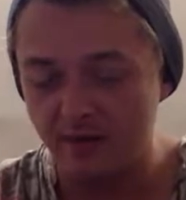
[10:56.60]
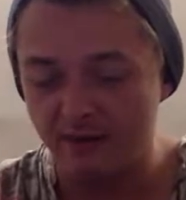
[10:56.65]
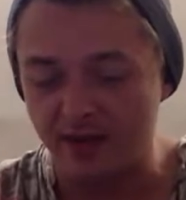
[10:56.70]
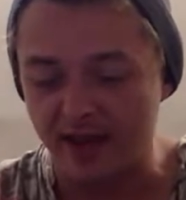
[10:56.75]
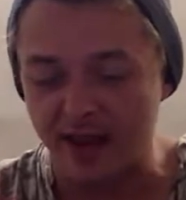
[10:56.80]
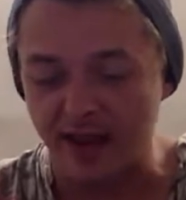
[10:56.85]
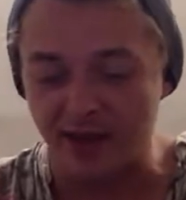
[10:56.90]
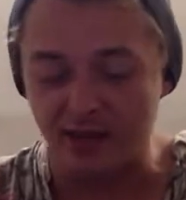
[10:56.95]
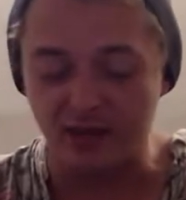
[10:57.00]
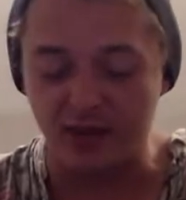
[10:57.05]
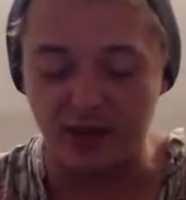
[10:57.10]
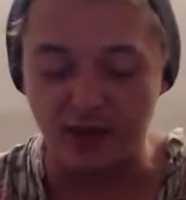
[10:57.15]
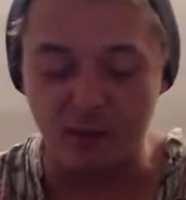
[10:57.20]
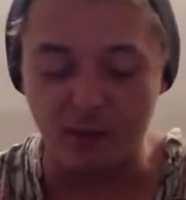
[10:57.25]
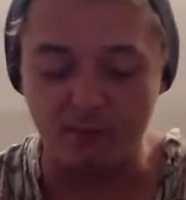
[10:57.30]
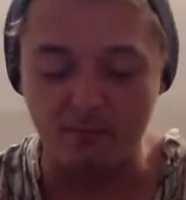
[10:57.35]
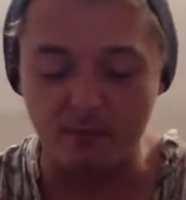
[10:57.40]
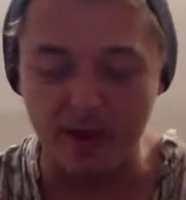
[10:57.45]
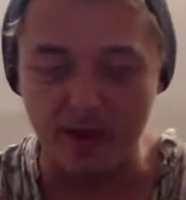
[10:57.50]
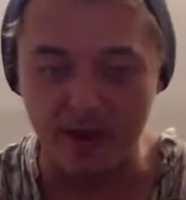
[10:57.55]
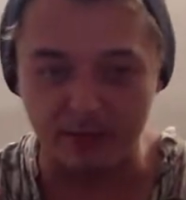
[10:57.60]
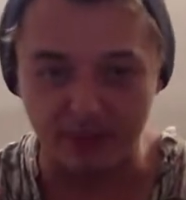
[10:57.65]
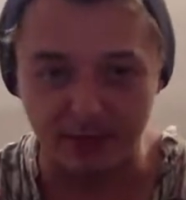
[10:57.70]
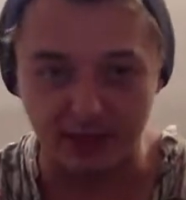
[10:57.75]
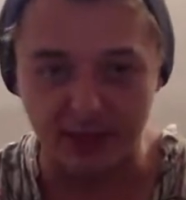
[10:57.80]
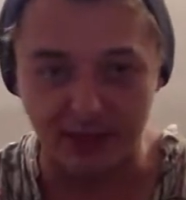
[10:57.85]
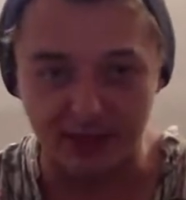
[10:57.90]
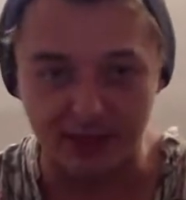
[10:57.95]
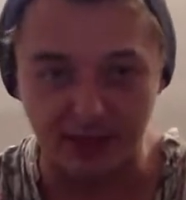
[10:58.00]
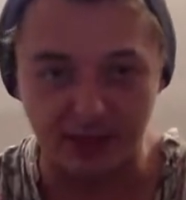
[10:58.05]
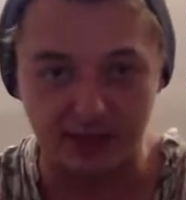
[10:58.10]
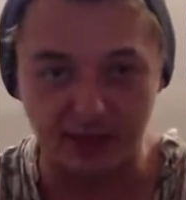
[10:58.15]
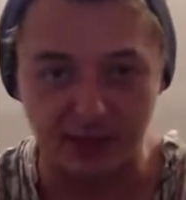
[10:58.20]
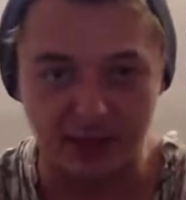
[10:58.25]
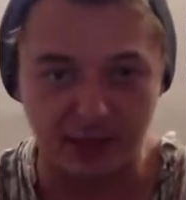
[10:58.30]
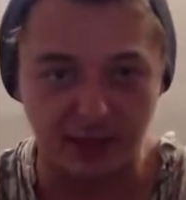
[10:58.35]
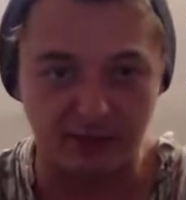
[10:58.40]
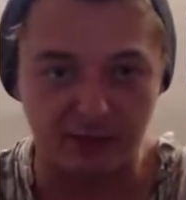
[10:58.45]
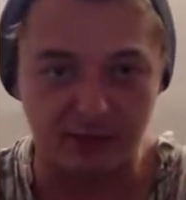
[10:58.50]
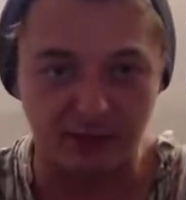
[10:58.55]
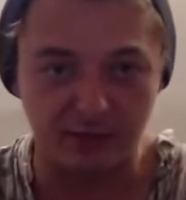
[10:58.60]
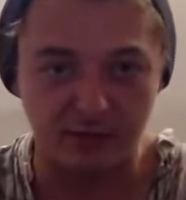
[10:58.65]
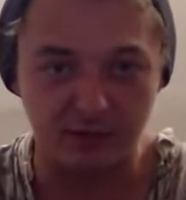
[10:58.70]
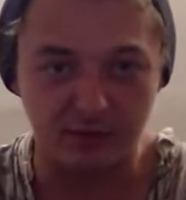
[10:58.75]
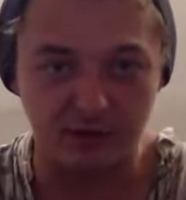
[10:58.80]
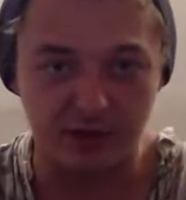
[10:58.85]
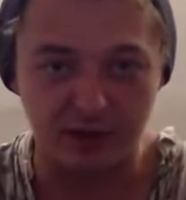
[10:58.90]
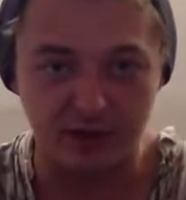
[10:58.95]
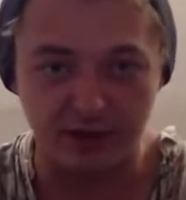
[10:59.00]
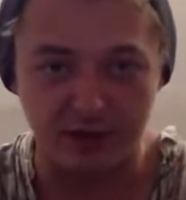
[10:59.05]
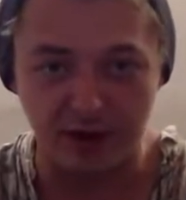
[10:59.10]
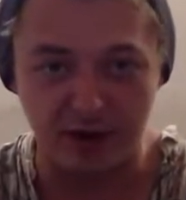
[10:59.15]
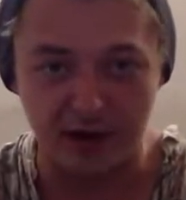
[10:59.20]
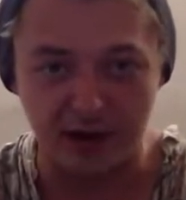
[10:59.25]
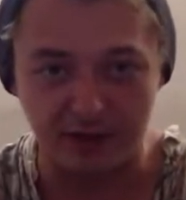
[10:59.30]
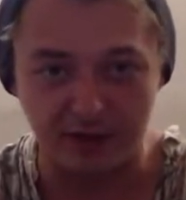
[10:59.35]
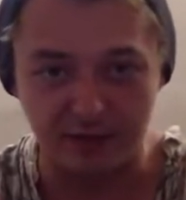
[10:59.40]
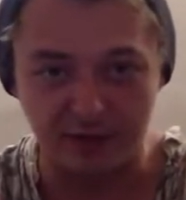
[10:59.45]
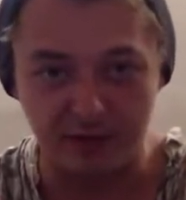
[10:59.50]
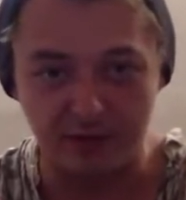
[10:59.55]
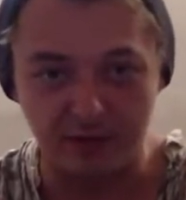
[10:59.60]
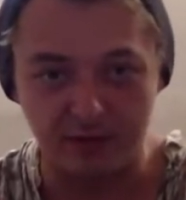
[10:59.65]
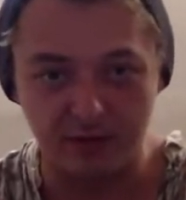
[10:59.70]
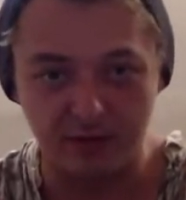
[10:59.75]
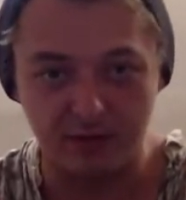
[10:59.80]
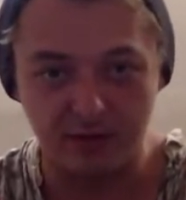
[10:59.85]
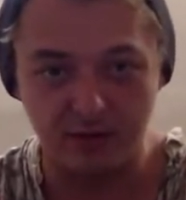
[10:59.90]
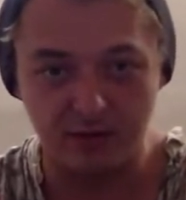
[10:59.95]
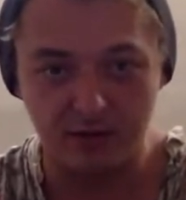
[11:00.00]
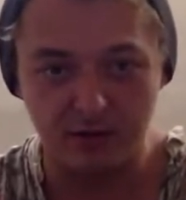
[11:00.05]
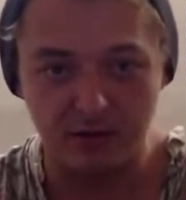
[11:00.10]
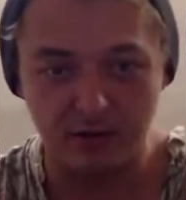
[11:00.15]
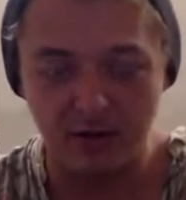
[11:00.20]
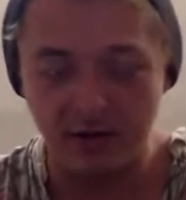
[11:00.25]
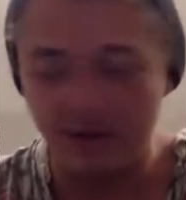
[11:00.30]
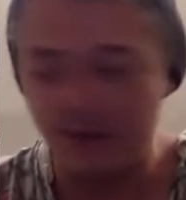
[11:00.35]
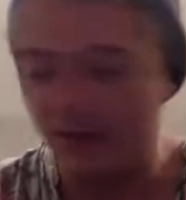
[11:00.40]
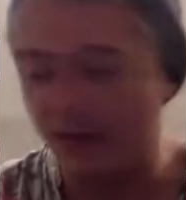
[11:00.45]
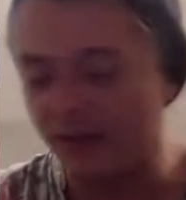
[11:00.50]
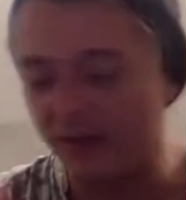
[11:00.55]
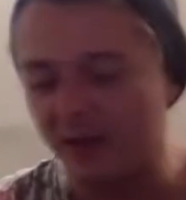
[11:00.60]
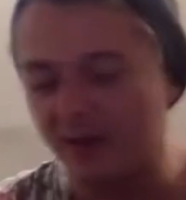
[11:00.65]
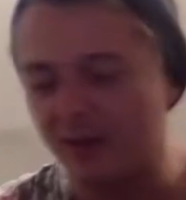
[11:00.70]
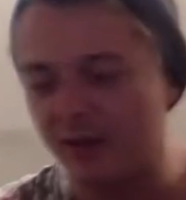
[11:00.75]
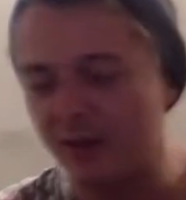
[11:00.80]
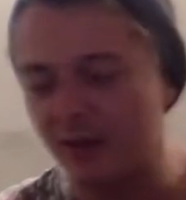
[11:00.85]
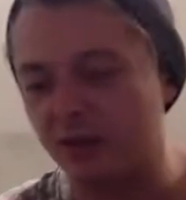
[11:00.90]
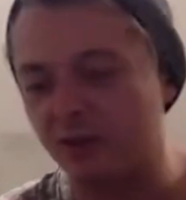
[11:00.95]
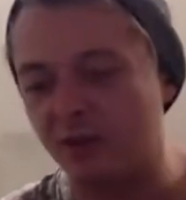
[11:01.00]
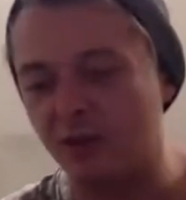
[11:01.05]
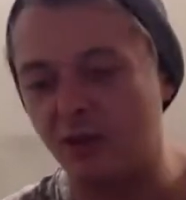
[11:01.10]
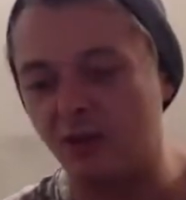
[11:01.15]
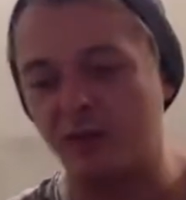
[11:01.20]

and they will make me less successful if I have them. I think this whole